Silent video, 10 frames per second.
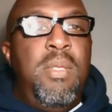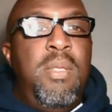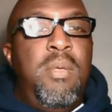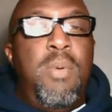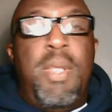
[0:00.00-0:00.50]

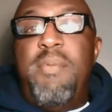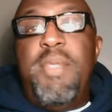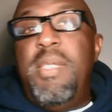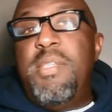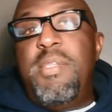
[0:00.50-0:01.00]
whatever
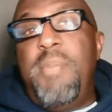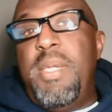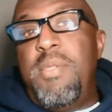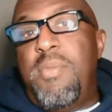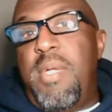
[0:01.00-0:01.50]
needs to be
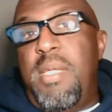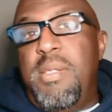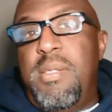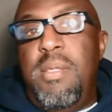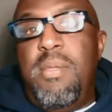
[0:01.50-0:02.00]
addressed,
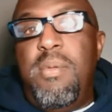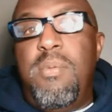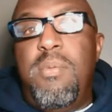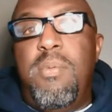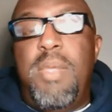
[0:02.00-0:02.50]

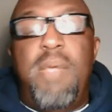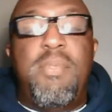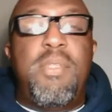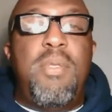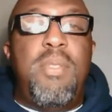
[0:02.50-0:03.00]
whatever's
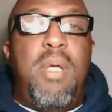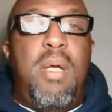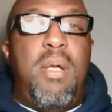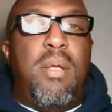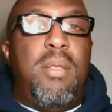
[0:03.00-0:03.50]
on your
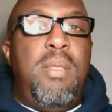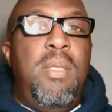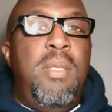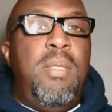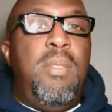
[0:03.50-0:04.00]
heart.
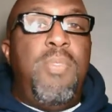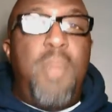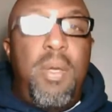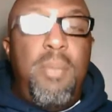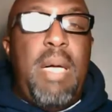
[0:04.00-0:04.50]
You
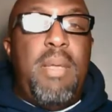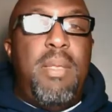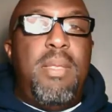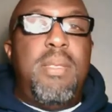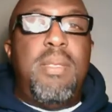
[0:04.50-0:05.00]
thought about it,
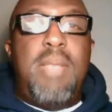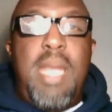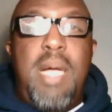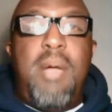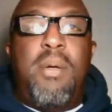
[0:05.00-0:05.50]

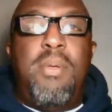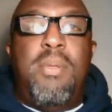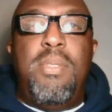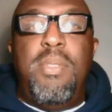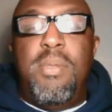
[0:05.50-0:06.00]
now
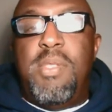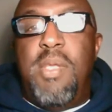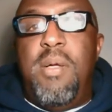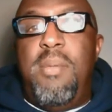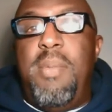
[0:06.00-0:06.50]
you can
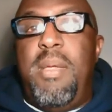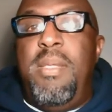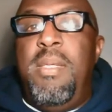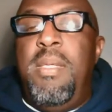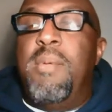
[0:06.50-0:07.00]
talk about it.
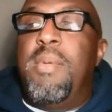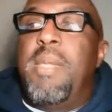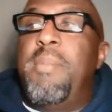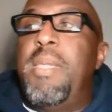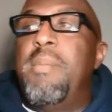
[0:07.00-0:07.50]
What I
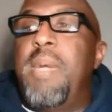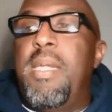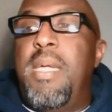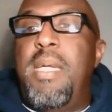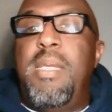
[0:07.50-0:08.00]
mean by
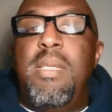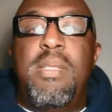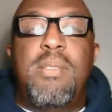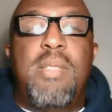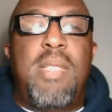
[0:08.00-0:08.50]
that is
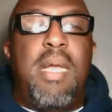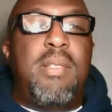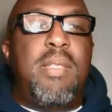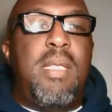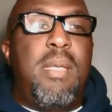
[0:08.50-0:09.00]
a lot of
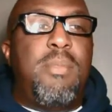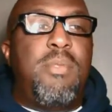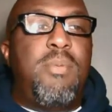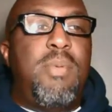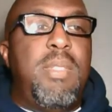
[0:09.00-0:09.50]
times
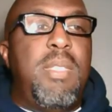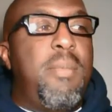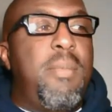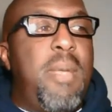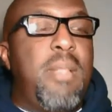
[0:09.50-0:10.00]
we think
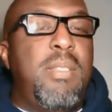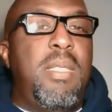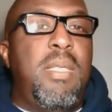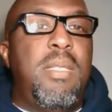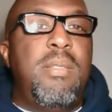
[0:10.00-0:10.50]
about
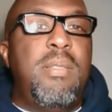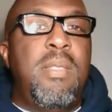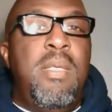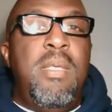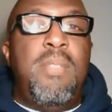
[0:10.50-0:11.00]

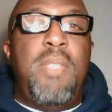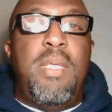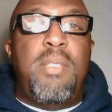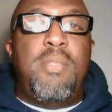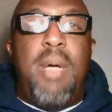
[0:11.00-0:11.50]

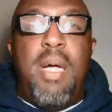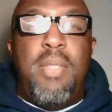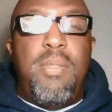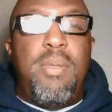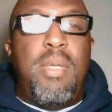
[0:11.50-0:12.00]
things
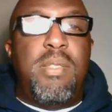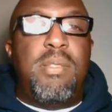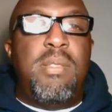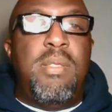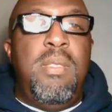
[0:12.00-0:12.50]
bother
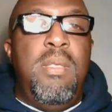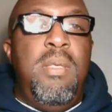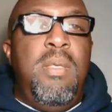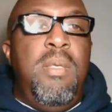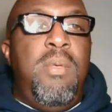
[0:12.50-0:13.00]
us,
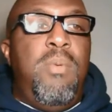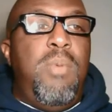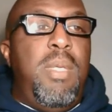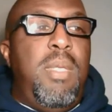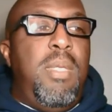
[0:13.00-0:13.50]

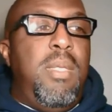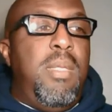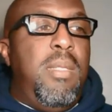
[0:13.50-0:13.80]
we